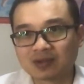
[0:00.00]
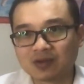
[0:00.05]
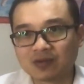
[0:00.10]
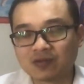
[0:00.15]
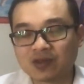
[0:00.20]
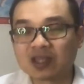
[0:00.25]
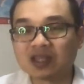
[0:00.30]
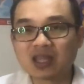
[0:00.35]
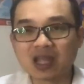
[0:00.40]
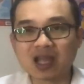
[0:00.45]

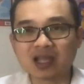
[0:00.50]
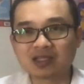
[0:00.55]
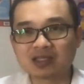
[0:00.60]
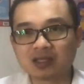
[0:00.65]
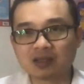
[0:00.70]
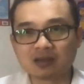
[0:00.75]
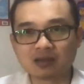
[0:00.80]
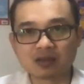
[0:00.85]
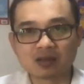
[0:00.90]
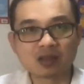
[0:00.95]

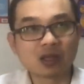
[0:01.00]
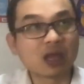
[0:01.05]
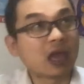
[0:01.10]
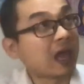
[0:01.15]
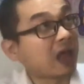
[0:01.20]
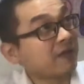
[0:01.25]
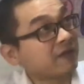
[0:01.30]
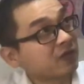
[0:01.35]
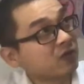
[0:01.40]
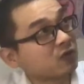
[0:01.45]
Fantastic.
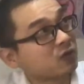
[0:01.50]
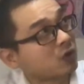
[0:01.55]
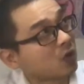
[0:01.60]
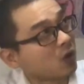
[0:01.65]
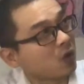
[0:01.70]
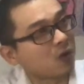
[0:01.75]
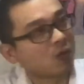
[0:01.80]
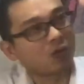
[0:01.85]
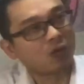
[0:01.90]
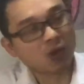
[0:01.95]
As you
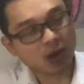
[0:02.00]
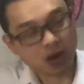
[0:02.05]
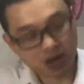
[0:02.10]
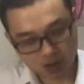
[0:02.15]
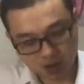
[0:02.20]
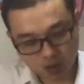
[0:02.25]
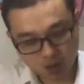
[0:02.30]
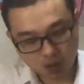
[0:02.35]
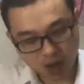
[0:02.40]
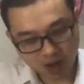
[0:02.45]
go, I
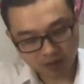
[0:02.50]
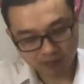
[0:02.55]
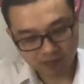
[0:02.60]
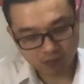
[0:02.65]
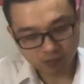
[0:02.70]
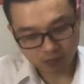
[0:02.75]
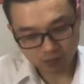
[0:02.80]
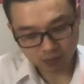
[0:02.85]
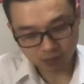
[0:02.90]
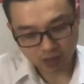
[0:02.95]
go
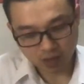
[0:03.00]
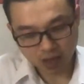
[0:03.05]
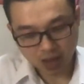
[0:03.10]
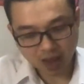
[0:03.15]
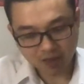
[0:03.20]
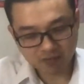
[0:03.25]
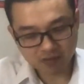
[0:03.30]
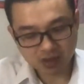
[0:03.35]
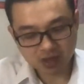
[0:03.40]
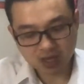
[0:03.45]

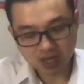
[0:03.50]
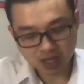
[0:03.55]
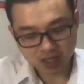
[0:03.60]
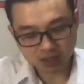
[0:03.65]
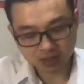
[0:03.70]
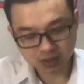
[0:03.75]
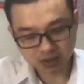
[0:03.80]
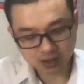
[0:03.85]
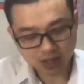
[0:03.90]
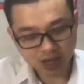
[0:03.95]
every
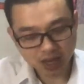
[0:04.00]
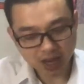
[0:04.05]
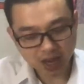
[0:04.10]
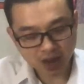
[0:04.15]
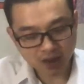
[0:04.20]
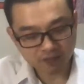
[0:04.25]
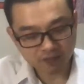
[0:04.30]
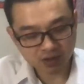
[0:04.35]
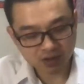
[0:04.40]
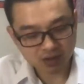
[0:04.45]
case,
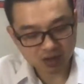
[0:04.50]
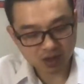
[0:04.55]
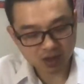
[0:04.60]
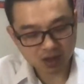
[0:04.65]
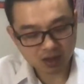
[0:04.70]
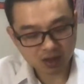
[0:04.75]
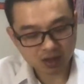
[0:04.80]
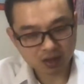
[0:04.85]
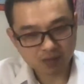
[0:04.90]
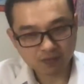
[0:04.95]
every
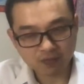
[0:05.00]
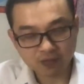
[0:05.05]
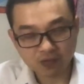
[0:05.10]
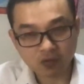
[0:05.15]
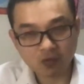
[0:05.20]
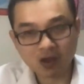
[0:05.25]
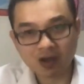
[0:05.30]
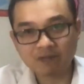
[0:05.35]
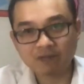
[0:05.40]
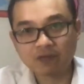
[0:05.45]
day,
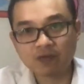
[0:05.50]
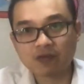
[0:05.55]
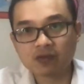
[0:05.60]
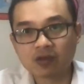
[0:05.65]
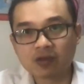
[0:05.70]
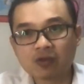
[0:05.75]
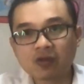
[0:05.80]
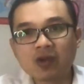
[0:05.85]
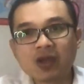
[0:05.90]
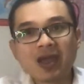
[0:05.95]
follow up for
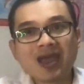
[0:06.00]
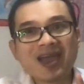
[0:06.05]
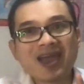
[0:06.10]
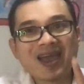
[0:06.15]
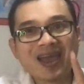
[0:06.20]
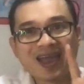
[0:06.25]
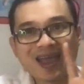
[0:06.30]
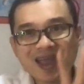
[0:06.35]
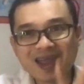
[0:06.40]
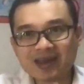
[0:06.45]
you,
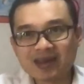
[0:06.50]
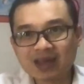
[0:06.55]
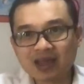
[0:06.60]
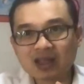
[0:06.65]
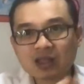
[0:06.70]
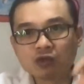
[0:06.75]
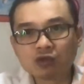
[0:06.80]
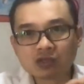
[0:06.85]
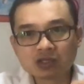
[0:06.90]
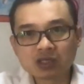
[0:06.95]
and
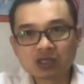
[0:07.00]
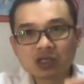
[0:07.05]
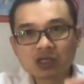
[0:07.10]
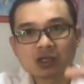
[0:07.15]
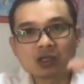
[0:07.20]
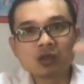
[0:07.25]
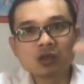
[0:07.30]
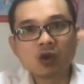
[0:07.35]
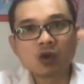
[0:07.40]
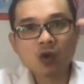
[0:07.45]
then you
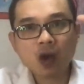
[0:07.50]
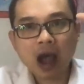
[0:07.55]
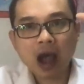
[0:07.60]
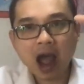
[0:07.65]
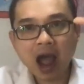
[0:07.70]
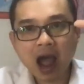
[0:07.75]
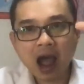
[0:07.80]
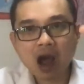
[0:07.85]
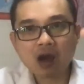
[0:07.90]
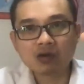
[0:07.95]
see
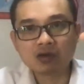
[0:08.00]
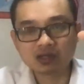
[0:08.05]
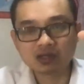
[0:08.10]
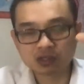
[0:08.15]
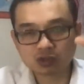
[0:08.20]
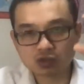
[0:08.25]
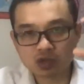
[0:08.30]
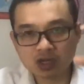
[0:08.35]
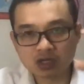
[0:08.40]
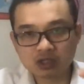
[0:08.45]
how the
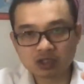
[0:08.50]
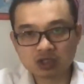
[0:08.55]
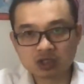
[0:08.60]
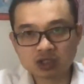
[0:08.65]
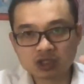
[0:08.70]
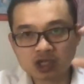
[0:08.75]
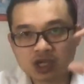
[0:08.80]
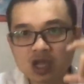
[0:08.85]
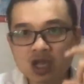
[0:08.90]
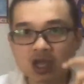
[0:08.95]
strategy
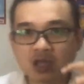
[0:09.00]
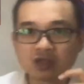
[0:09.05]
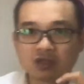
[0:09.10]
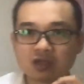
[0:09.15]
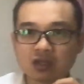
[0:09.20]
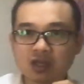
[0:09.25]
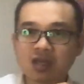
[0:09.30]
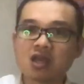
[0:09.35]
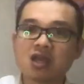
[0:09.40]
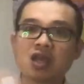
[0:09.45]

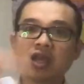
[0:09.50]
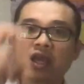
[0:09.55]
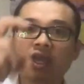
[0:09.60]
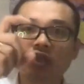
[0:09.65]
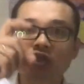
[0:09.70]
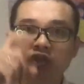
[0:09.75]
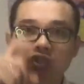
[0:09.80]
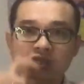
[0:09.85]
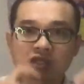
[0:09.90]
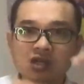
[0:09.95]
changed
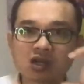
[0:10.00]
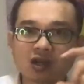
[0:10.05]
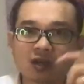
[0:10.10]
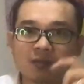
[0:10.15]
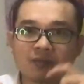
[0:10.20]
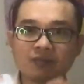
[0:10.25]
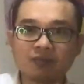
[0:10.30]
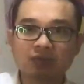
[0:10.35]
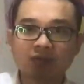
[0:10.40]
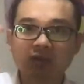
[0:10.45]
each
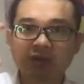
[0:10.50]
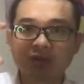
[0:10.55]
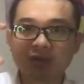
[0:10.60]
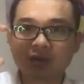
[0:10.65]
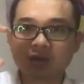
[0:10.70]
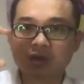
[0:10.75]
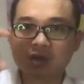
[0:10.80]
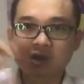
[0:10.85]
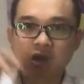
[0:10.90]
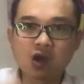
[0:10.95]
time
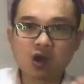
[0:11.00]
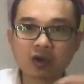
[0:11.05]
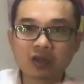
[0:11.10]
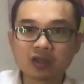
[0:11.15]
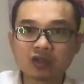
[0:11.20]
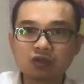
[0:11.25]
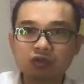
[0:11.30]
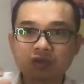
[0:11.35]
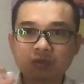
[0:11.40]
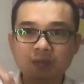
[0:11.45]
according
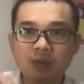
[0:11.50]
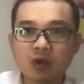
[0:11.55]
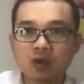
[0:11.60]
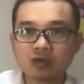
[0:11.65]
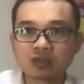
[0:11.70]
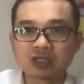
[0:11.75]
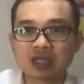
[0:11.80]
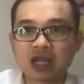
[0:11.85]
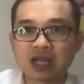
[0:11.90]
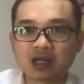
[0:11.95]
to the
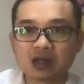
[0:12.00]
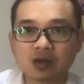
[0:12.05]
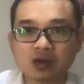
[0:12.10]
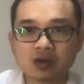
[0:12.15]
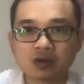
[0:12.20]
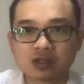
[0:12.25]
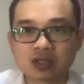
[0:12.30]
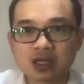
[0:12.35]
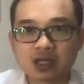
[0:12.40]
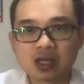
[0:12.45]

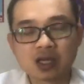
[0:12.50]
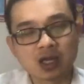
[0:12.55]
post-diagnose.